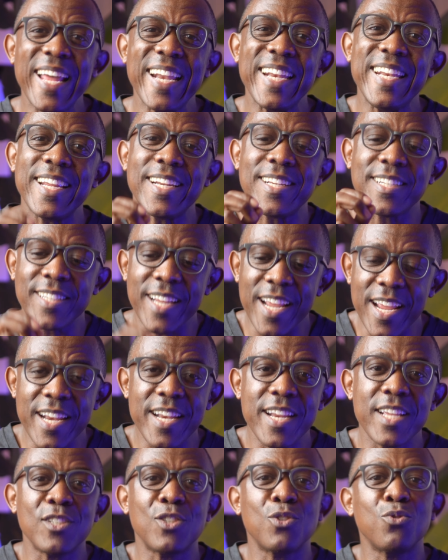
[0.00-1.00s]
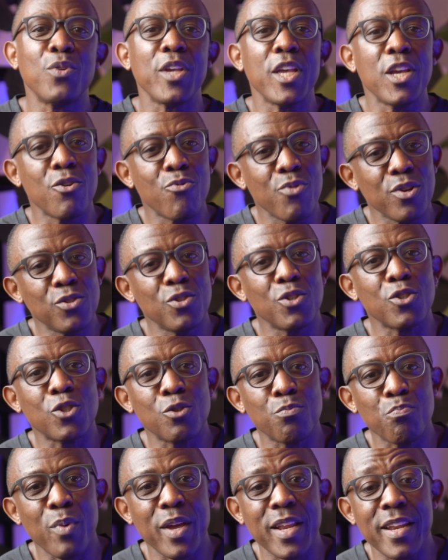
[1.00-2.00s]
the tendency to increase your
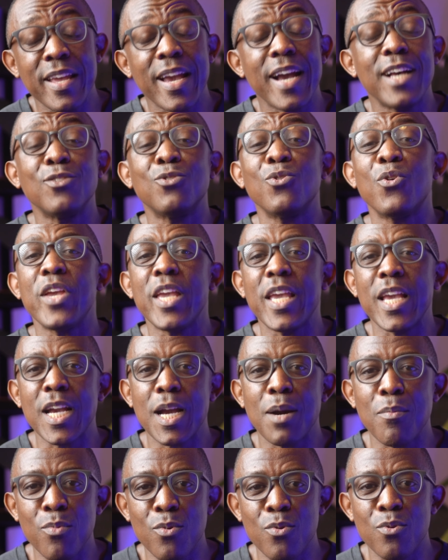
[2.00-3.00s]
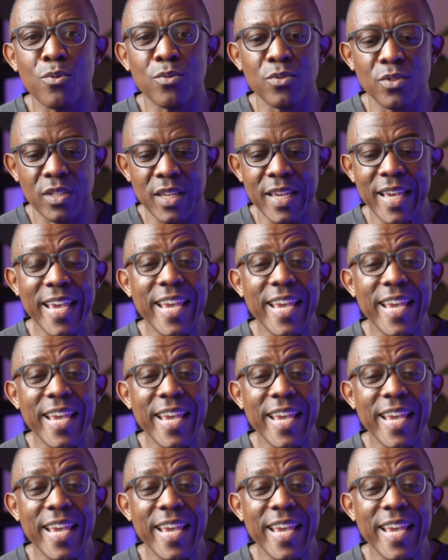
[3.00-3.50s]
spending as your income grows.